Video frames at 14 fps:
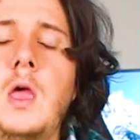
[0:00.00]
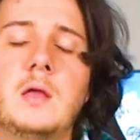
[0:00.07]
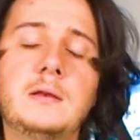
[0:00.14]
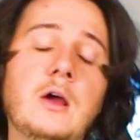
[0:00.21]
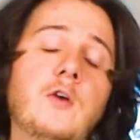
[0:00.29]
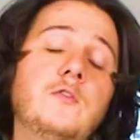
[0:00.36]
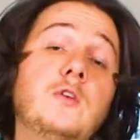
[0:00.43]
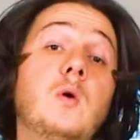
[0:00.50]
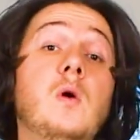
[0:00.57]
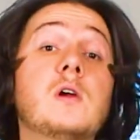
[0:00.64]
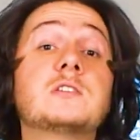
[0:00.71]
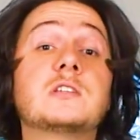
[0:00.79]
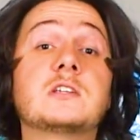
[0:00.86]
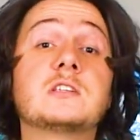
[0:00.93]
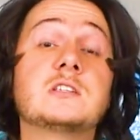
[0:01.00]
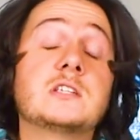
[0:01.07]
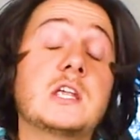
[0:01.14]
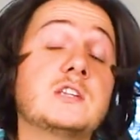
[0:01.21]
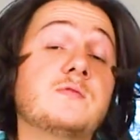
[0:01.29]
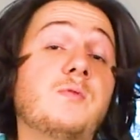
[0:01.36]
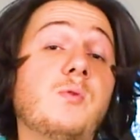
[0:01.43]
Now, if you are
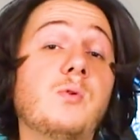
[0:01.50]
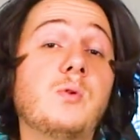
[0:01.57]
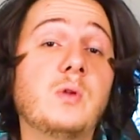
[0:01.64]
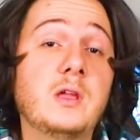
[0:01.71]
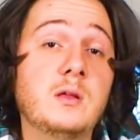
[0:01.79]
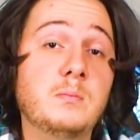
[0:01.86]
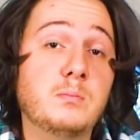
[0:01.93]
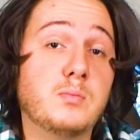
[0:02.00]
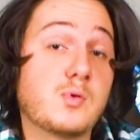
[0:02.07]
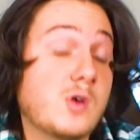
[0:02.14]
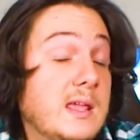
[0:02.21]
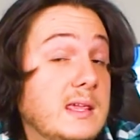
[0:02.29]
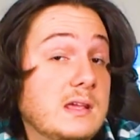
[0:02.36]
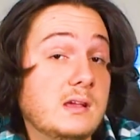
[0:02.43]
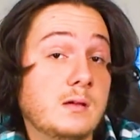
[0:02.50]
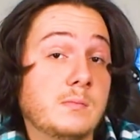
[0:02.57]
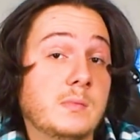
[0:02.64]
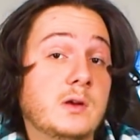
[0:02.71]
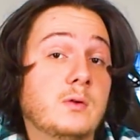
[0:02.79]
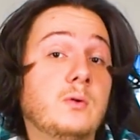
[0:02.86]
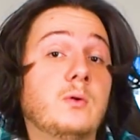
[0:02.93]
successful in breaking a
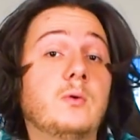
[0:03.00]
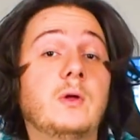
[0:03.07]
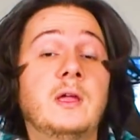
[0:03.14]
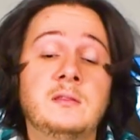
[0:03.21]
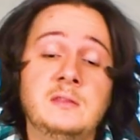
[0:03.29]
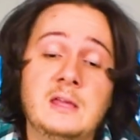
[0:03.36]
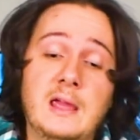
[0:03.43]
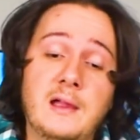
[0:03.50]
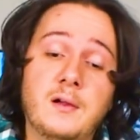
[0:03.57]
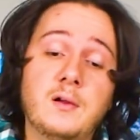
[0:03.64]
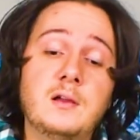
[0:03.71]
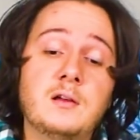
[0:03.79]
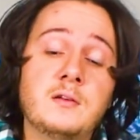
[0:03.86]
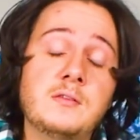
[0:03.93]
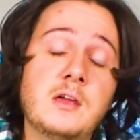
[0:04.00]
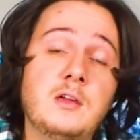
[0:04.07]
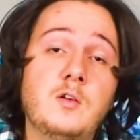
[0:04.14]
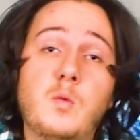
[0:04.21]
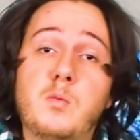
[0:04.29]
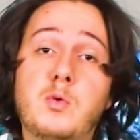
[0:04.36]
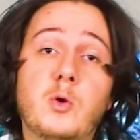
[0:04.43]
mineral and the area that
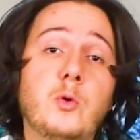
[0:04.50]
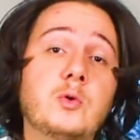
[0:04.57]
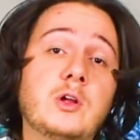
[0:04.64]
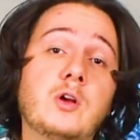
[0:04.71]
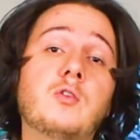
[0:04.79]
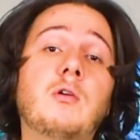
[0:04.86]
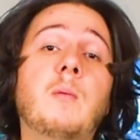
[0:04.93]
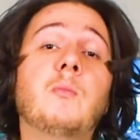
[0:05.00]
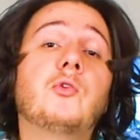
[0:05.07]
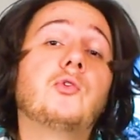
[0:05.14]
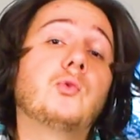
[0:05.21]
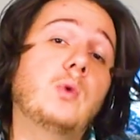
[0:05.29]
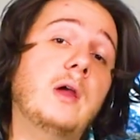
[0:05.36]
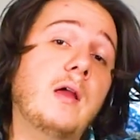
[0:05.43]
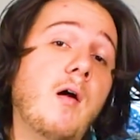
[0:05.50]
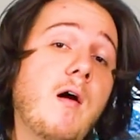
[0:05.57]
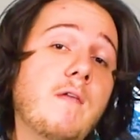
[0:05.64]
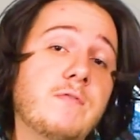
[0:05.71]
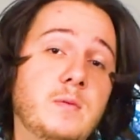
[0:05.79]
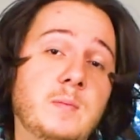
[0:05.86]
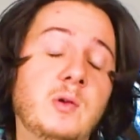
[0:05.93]
you have broken crumbles away
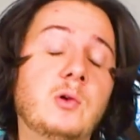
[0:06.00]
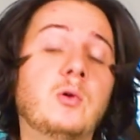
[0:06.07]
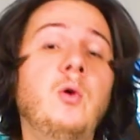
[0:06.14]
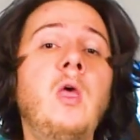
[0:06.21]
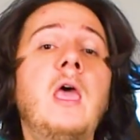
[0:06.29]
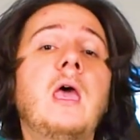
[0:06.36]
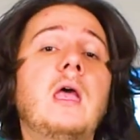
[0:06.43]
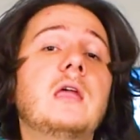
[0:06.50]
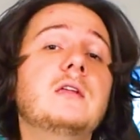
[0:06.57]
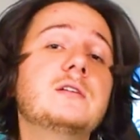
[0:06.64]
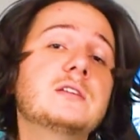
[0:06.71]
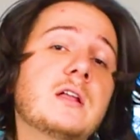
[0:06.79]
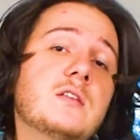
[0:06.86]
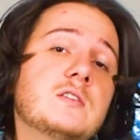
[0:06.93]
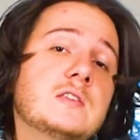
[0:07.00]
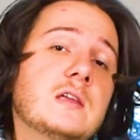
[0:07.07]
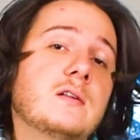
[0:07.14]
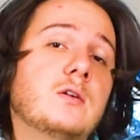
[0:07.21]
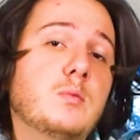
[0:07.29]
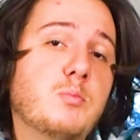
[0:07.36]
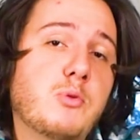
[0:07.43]
off the mineral, it is
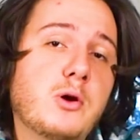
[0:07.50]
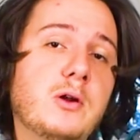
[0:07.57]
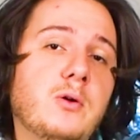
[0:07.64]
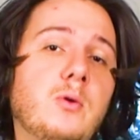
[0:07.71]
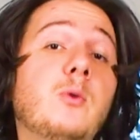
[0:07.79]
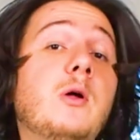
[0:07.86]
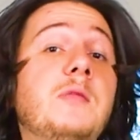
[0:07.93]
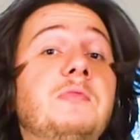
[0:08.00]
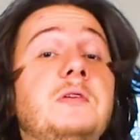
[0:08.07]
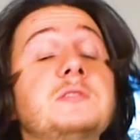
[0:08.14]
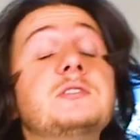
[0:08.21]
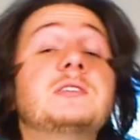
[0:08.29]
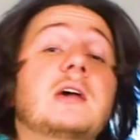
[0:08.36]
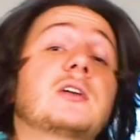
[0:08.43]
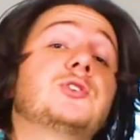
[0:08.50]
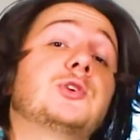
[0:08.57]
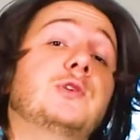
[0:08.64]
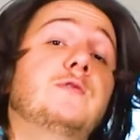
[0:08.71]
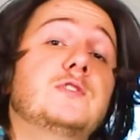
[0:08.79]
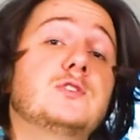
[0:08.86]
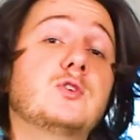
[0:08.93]
considered brittle in this
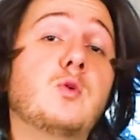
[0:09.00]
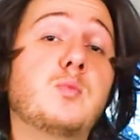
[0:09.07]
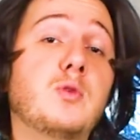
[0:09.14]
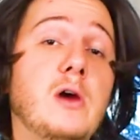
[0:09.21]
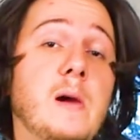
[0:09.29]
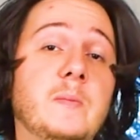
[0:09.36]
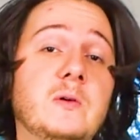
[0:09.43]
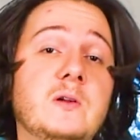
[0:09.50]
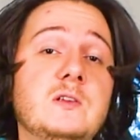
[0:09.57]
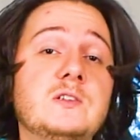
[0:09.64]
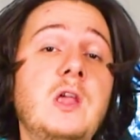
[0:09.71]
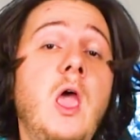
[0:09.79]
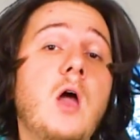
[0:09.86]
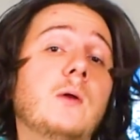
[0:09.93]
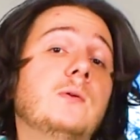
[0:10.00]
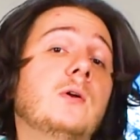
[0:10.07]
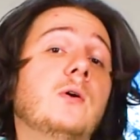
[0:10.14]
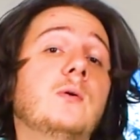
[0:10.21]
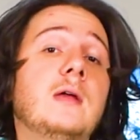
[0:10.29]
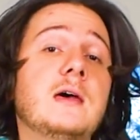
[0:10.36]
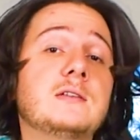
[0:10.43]
section of physical properties
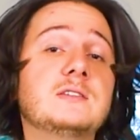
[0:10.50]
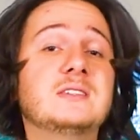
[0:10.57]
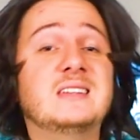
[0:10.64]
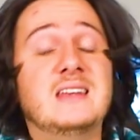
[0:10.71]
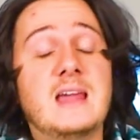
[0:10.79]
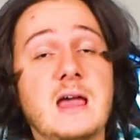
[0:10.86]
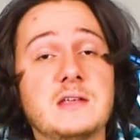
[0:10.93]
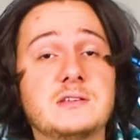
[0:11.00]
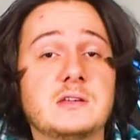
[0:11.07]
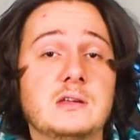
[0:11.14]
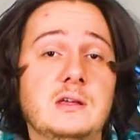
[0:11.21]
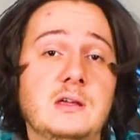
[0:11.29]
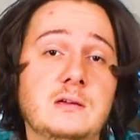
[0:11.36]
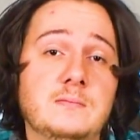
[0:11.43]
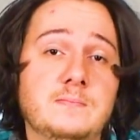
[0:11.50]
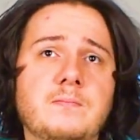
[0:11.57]
known as tenacity.